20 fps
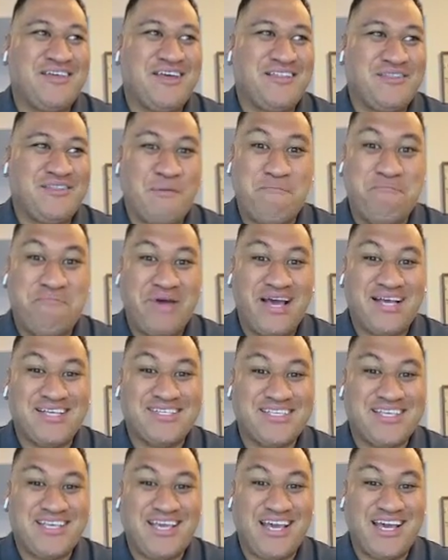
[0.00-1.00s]

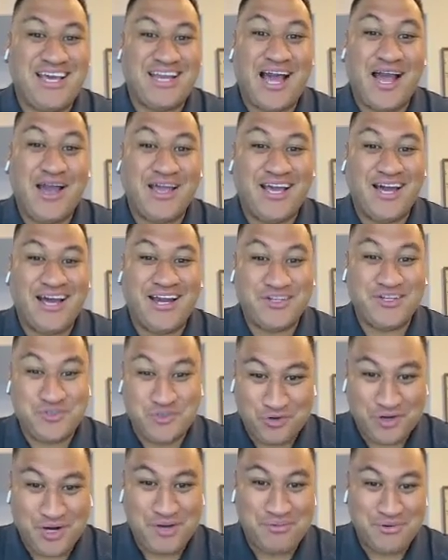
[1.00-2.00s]
best kid. I got in
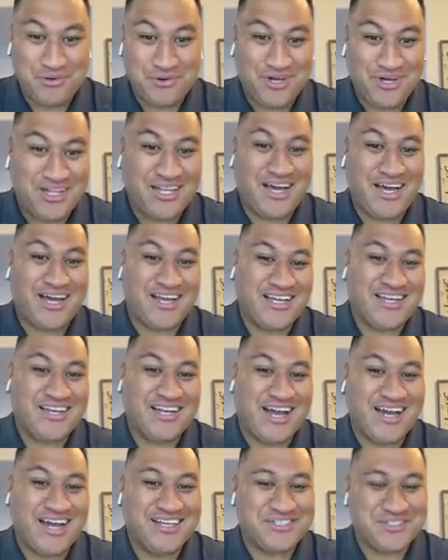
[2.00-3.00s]
trouble a lot in
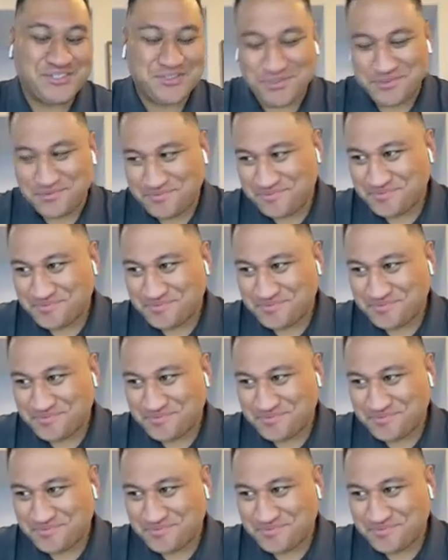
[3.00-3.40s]
high school.